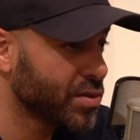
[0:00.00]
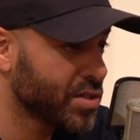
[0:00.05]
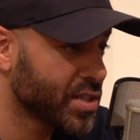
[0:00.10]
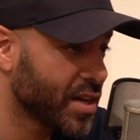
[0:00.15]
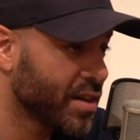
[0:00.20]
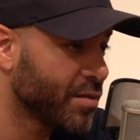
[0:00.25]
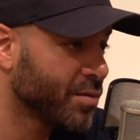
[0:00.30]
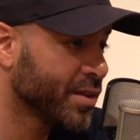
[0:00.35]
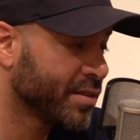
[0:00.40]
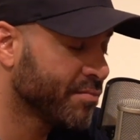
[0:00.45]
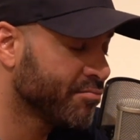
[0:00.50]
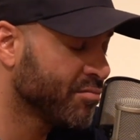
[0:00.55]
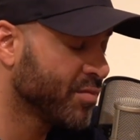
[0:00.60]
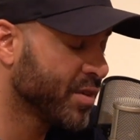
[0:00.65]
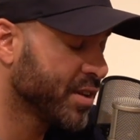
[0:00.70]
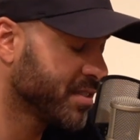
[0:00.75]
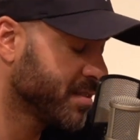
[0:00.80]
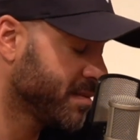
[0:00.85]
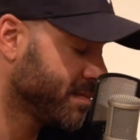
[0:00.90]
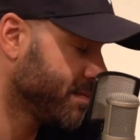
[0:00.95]
So
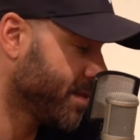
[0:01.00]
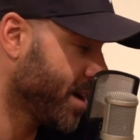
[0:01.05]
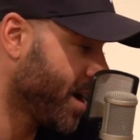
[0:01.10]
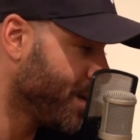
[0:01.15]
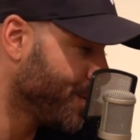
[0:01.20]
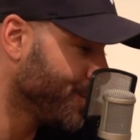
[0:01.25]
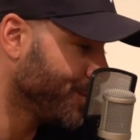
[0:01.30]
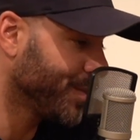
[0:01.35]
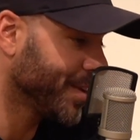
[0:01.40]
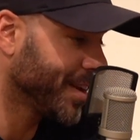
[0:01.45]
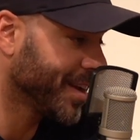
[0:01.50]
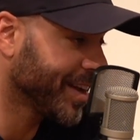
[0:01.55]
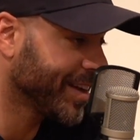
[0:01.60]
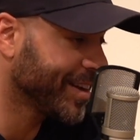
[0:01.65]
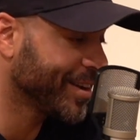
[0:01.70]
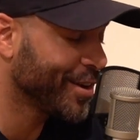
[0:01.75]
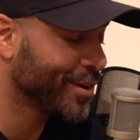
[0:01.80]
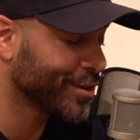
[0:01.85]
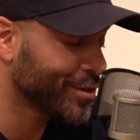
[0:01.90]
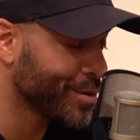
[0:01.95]
we're hopefully going
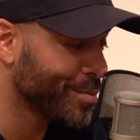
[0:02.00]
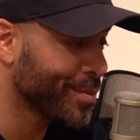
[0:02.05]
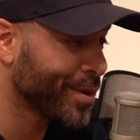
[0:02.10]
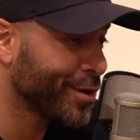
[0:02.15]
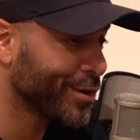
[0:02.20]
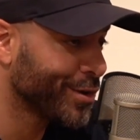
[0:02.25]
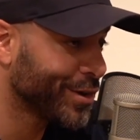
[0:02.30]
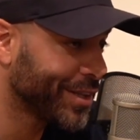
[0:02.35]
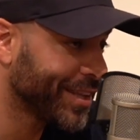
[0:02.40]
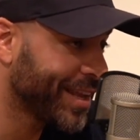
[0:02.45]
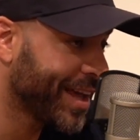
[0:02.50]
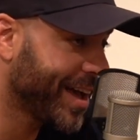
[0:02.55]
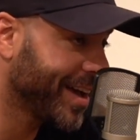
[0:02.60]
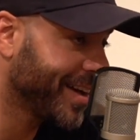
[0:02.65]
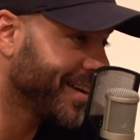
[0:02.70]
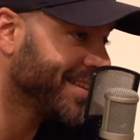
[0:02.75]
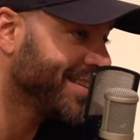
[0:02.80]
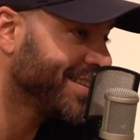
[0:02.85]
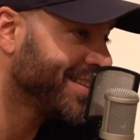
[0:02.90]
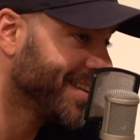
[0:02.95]
to look to build on
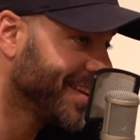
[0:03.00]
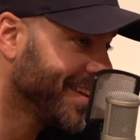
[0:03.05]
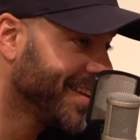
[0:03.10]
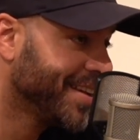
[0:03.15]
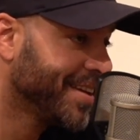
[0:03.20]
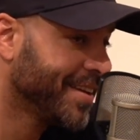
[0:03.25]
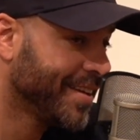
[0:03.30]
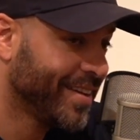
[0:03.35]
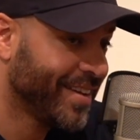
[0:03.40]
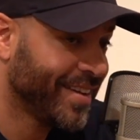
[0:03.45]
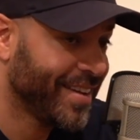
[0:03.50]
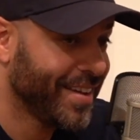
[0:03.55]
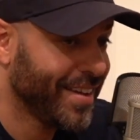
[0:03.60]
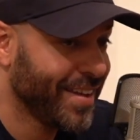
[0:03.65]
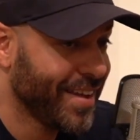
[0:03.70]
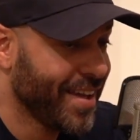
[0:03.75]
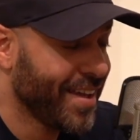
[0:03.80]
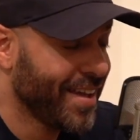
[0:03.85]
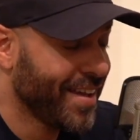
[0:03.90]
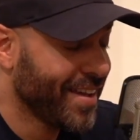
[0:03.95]
that and
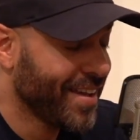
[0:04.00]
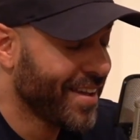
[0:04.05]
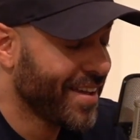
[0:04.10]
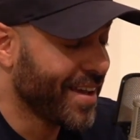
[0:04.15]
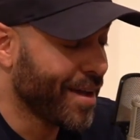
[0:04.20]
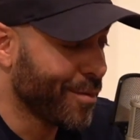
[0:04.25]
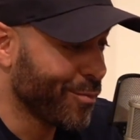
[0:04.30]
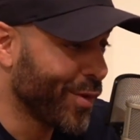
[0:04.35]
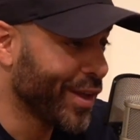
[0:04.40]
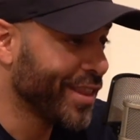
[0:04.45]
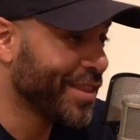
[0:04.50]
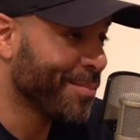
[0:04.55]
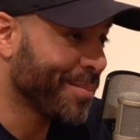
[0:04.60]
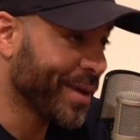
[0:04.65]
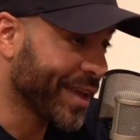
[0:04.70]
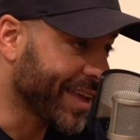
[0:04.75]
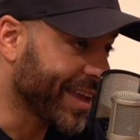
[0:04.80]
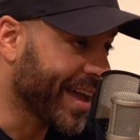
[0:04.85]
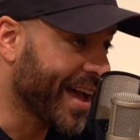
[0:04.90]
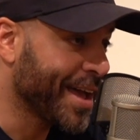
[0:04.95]
win the
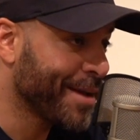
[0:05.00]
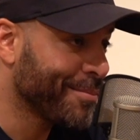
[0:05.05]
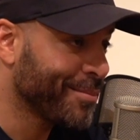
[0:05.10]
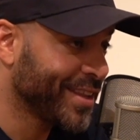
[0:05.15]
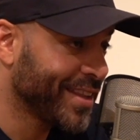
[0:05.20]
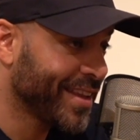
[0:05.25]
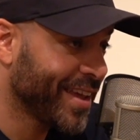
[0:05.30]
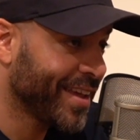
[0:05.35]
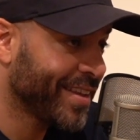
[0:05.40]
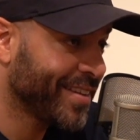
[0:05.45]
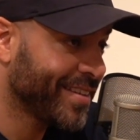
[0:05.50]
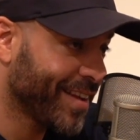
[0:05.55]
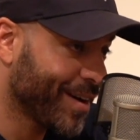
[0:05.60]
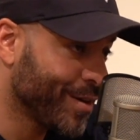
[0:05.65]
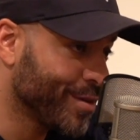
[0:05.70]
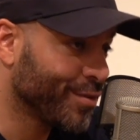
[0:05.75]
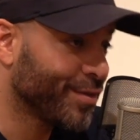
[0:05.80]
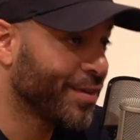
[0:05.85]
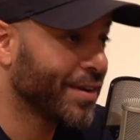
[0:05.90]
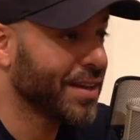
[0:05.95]
big game, and then
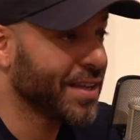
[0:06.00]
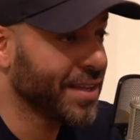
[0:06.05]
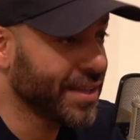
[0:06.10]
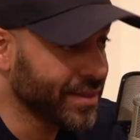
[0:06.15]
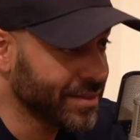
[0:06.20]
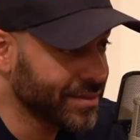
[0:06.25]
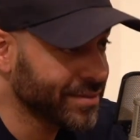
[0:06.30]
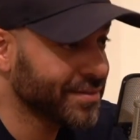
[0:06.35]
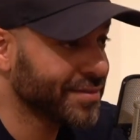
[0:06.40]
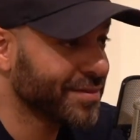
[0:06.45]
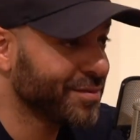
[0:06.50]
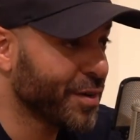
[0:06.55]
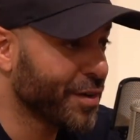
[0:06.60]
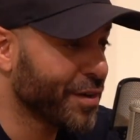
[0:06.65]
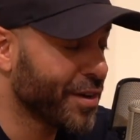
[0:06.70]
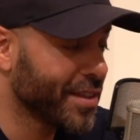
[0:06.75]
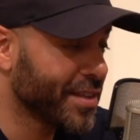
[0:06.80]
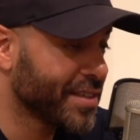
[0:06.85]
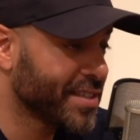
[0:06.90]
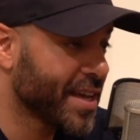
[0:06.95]
hopefully we
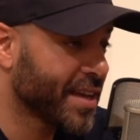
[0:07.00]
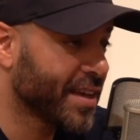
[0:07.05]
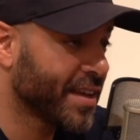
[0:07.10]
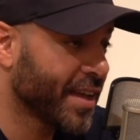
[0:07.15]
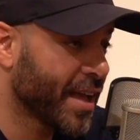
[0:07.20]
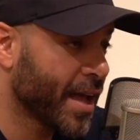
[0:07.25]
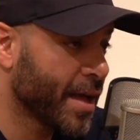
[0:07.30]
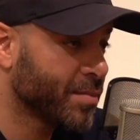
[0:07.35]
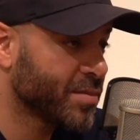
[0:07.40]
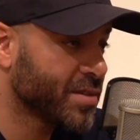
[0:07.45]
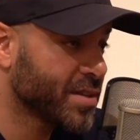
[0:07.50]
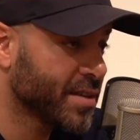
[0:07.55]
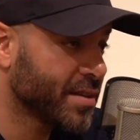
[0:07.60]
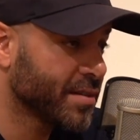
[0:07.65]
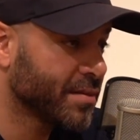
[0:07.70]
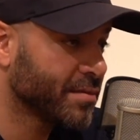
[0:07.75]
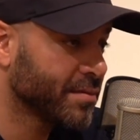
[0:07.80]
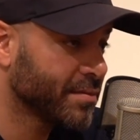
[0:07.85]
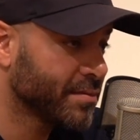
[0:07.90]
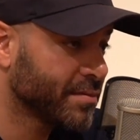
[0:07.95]
got the second game
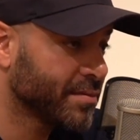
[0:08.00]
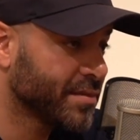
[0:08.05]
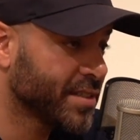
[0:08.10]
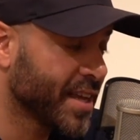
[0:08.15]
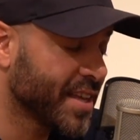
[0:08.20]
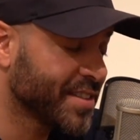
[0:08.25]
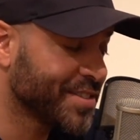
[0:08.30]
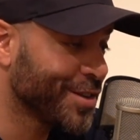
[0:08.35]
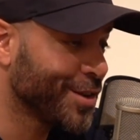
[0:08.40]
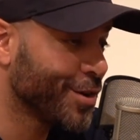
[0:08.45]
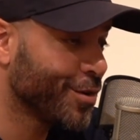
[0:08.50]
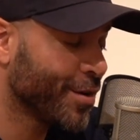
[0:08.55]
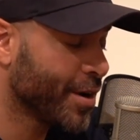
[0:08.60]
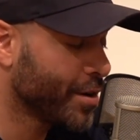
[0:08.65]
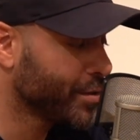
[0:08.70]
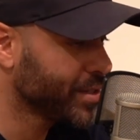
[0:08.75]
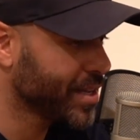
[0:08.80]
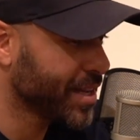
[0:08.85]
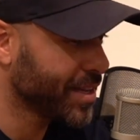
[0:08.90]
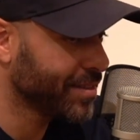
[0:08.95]
to get to the
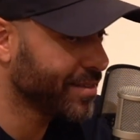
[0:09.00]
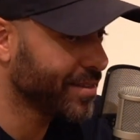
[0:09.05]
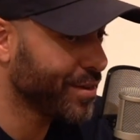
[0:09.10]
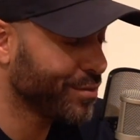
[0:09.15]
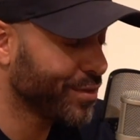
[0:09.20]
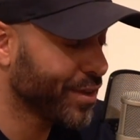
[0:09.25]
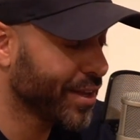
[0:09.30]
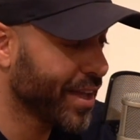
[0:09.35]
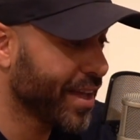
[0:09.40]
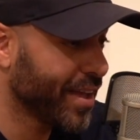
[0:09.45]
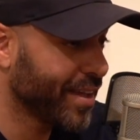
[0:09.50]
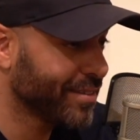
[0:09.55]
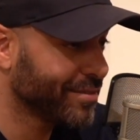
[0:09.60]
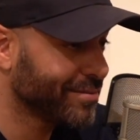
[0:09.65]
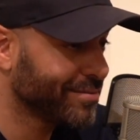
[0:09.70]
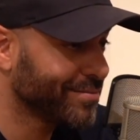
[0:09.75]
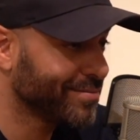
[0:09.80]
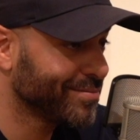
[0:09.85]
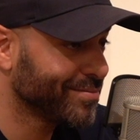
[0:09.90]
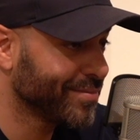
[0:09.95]
Euros, and not forget
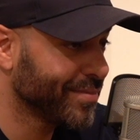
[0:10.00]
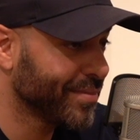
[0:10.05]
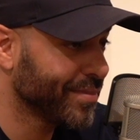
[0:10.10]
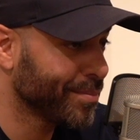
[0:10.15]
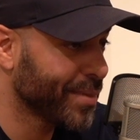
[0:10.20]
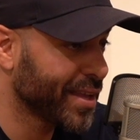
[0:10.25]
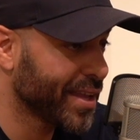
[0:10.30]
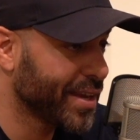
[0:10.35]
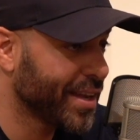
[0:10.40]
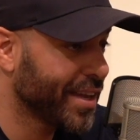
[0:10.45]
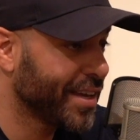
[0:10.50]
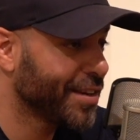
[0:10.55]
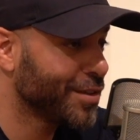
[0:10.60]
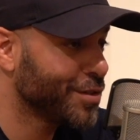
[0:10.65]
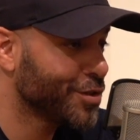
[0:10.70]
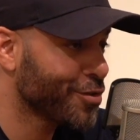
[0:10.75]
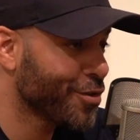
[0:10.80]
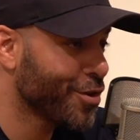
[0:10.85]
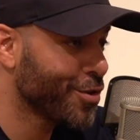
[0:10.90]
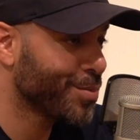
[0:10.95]
be in
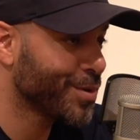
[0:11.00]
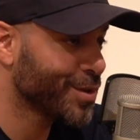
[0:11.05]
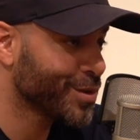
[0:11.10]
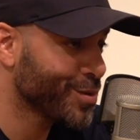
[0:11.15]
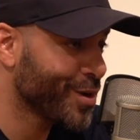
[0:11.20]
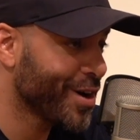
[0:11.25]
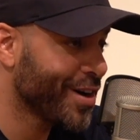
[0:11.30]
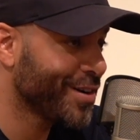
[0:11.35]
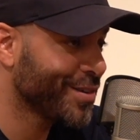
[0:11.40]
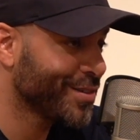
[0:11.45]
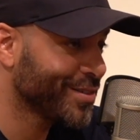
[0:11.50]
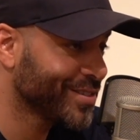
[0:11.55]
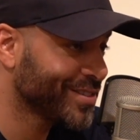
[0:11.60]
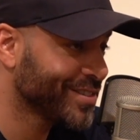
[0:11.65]
England's group as well.